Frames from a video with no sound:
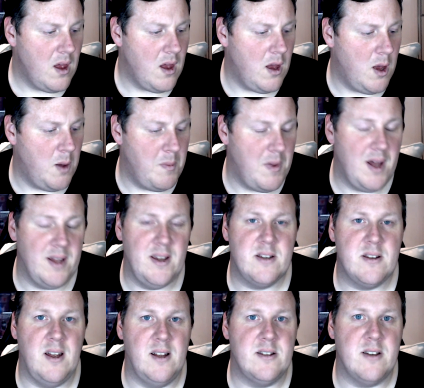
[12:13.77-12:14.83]
And
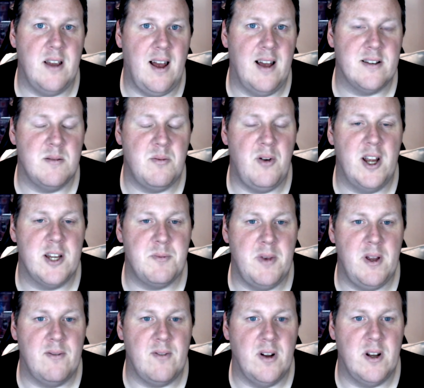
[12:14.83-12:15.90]
this headset has impressed
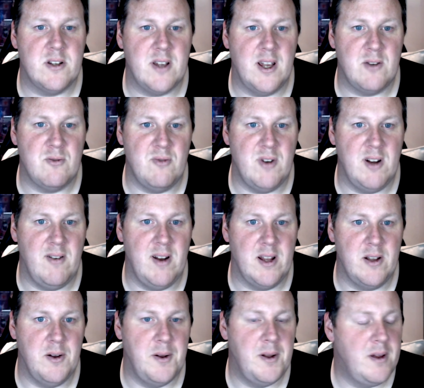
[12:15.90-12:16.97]
me. I've got to say, it's really, really
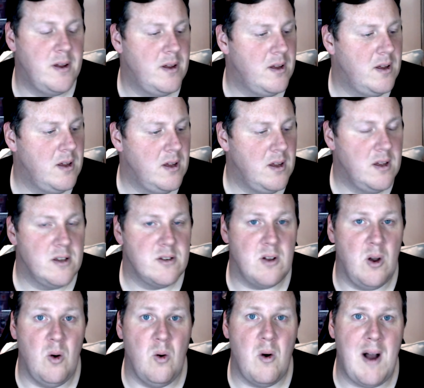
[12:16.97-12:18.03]
good.
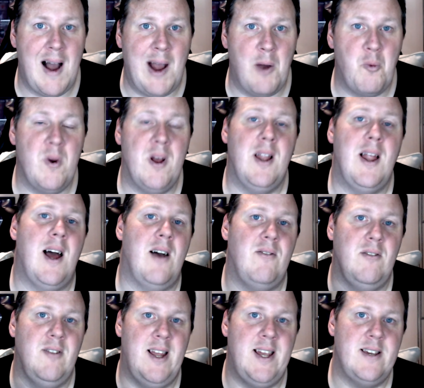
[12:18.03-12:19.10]
So I will
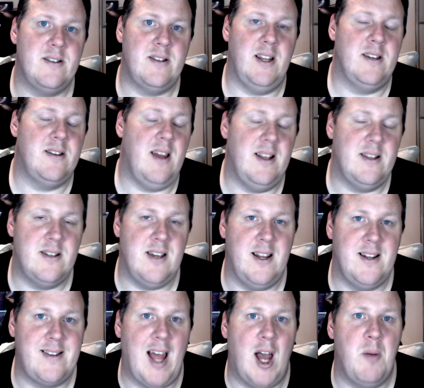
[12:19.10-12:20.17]
have links to this
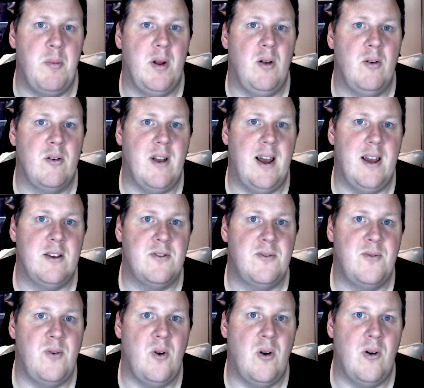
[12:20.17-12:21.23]
headset down below, guys,
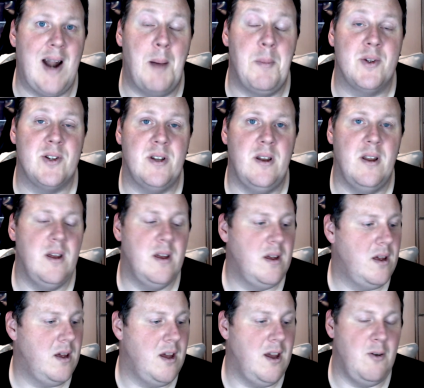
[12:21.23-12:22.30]
for Amazon.
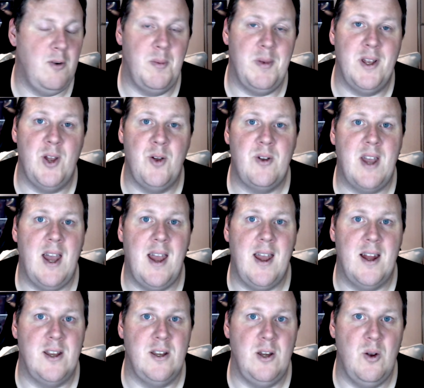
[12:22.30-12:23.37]
Will be UK
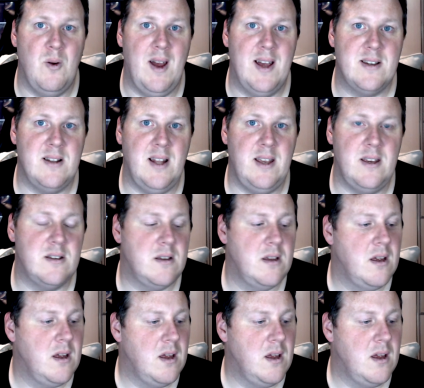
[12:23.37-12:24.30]
and US links.